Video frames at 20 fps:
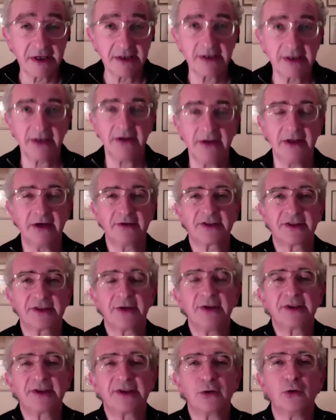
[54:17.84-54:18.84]
You know, so
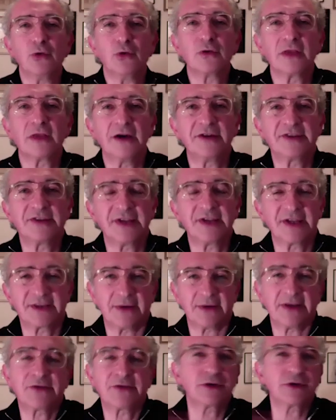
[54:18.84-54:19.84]
it's all those things. So
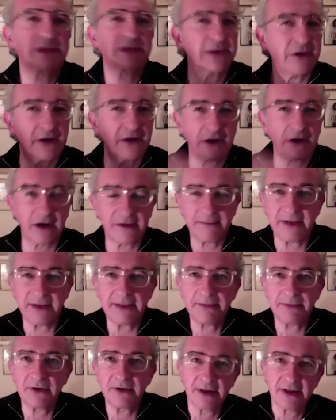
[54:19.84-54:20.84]
I talk to a lot of
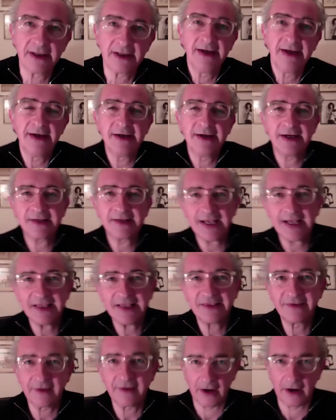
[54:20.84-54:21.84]
people,
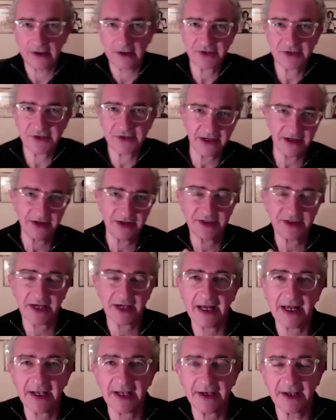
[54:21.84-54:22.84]
attend dog shows,
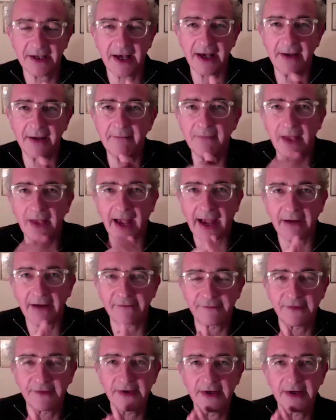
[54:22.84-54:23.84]
and um, have